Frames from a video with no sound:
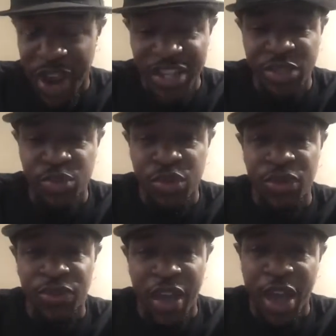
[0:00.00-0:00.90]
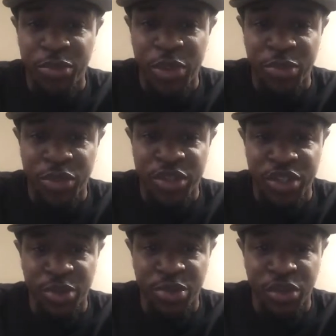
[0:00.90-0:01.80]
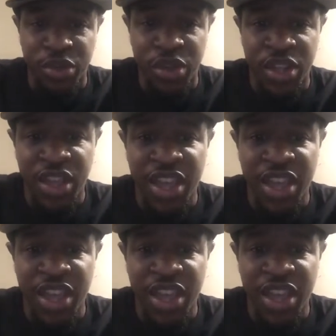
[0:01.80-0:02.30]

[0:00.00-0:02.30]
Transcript: I just want 5 people to jump on.